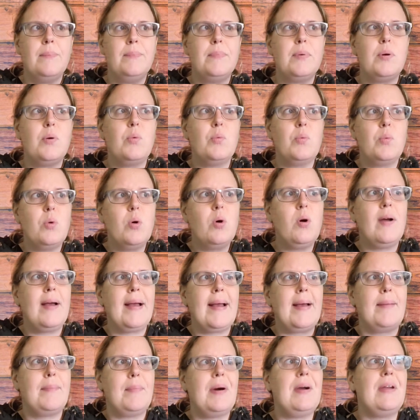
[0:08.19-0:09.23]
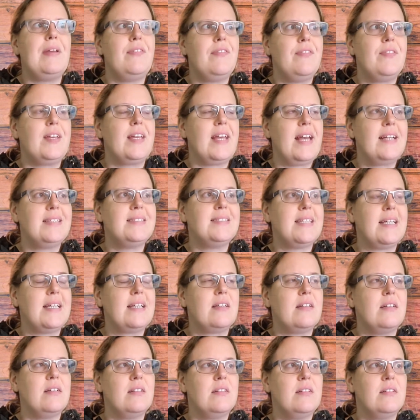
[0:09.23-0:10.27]
But what am I
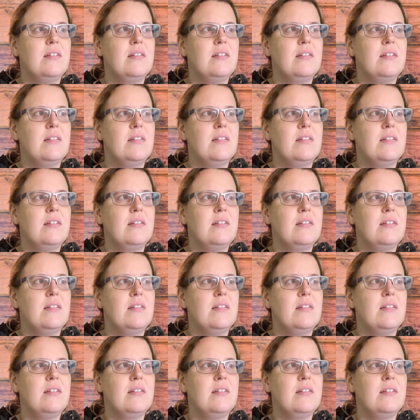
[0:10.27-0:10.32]
forgetting?